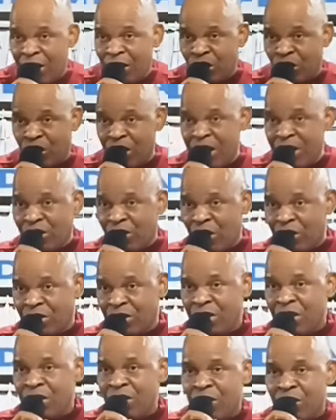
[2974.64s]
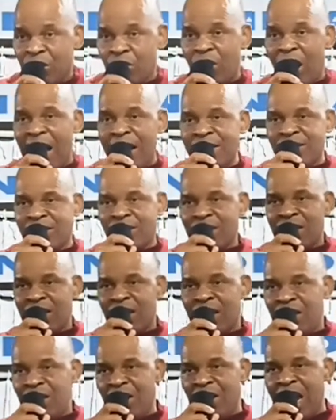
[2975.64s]
Jesus Christ's
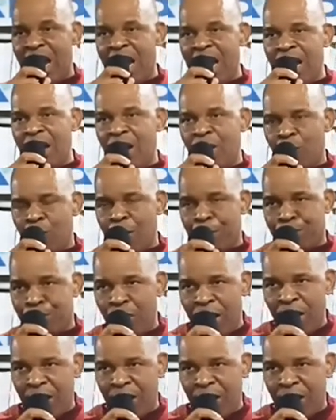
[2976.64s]
name we pray.